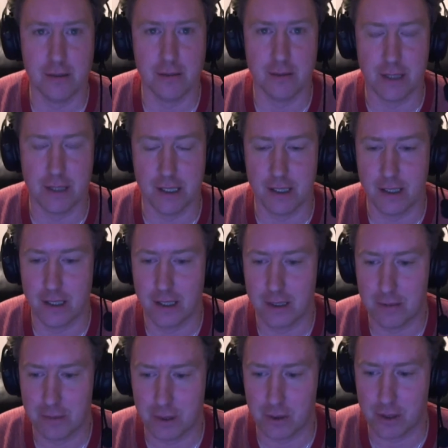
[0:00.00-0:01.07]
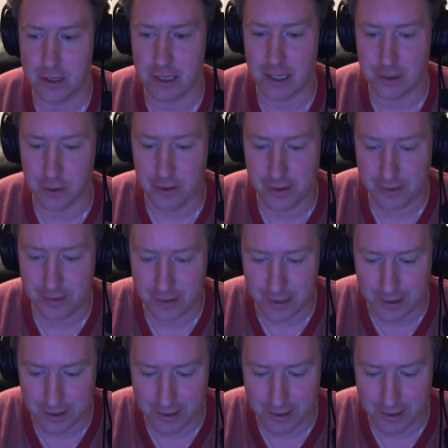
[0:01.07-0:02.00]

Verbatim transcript: right? Because I don't think